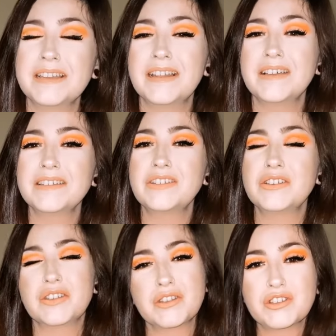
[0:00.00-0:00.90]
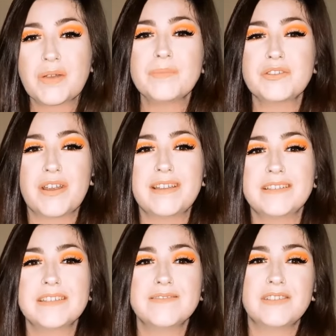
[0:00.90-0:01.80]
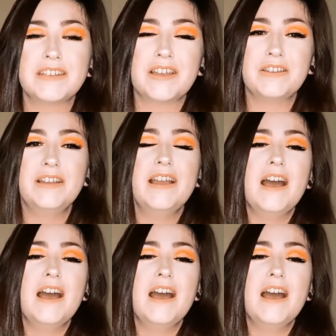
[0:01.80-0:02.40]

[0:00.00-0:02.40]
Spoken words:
I'd like to just jump straight into the video.